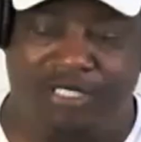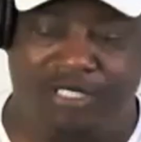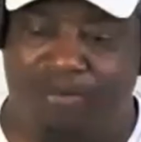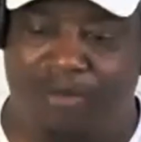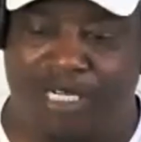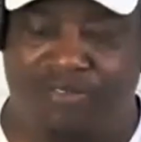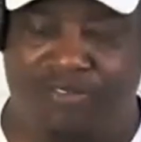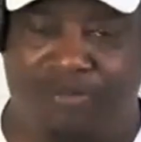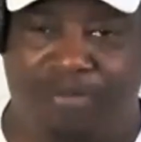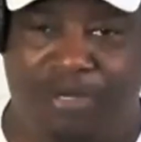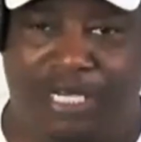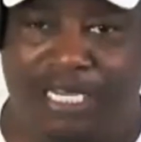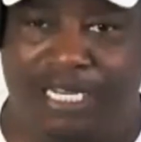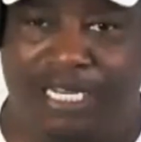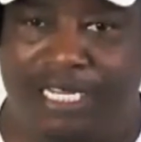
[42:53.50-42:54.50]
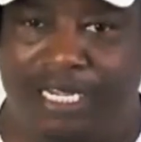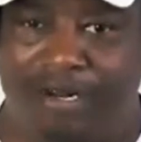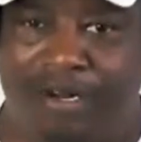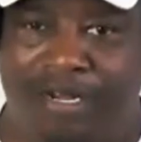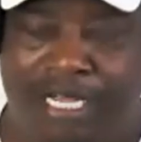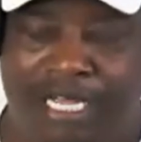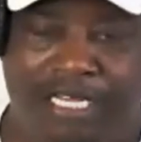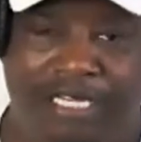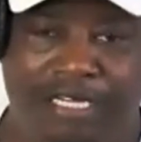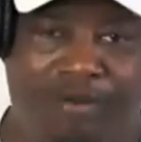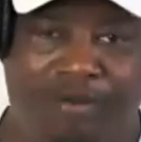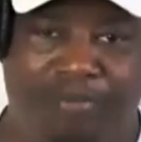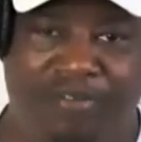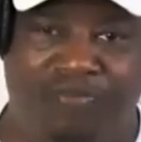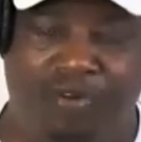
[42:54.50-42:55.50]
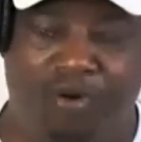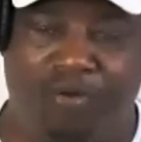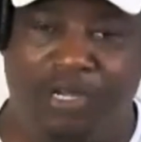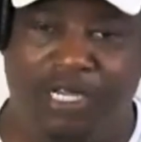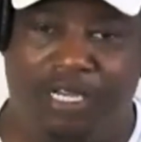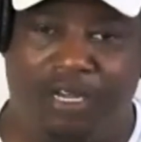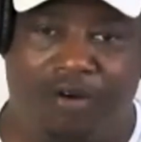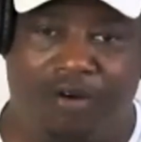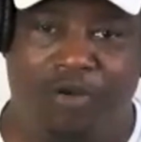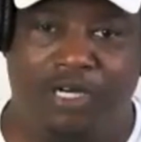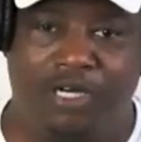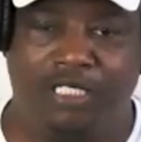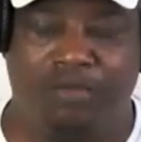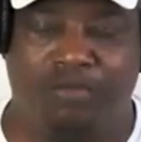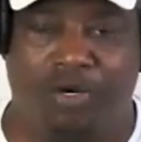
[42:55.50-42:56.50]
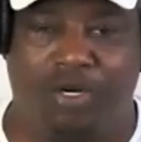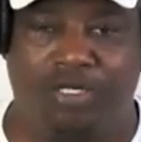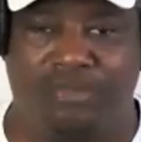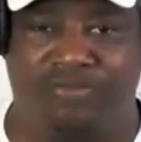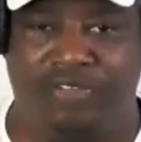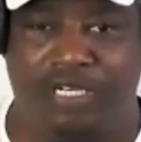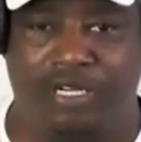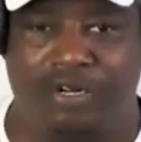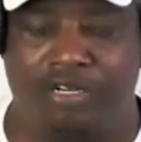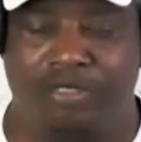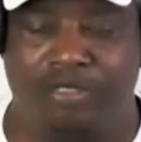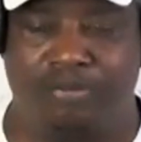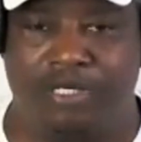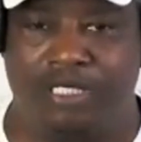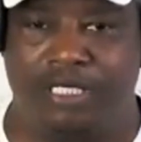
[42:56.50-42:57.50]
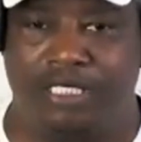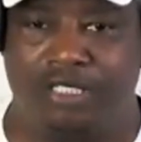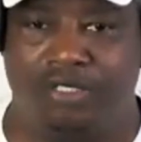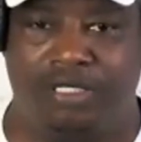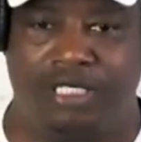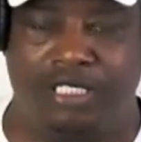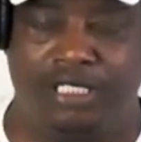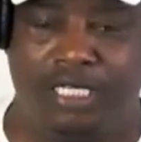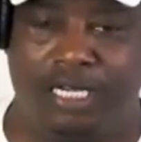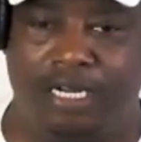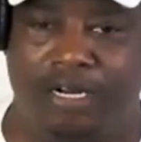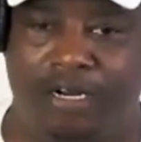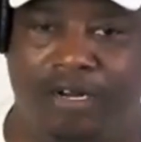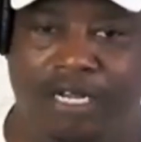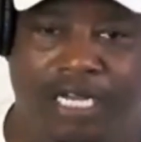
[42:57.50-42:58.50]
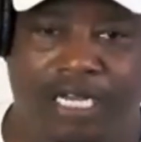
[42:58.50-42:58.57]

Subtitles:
much for being here. Before we go, what's some words of encouragement that you can share,